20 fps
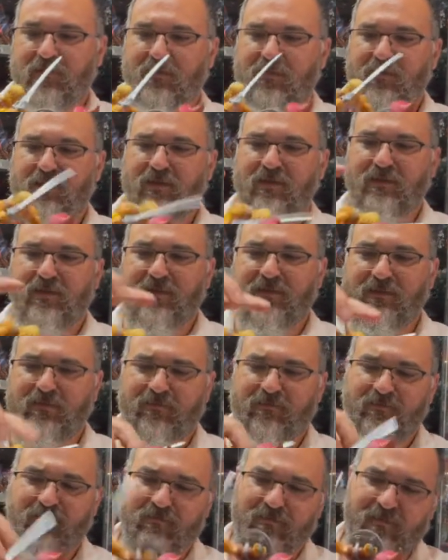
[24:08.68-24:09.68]
Because he's,
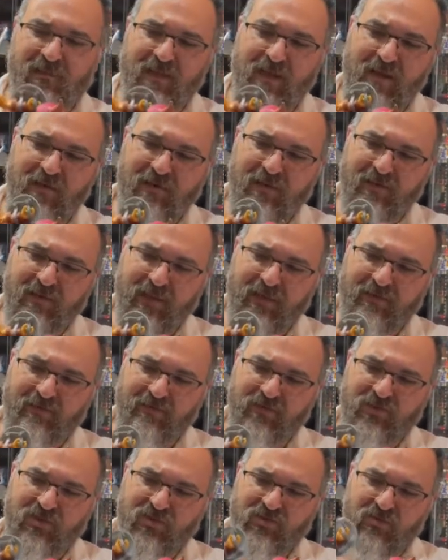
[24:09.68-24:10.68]
now he's like
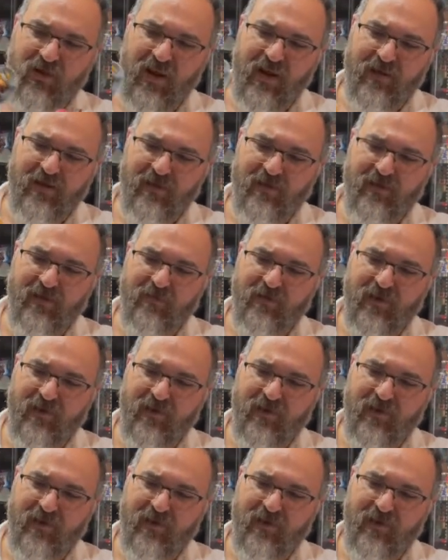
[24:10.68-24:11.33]
striding him.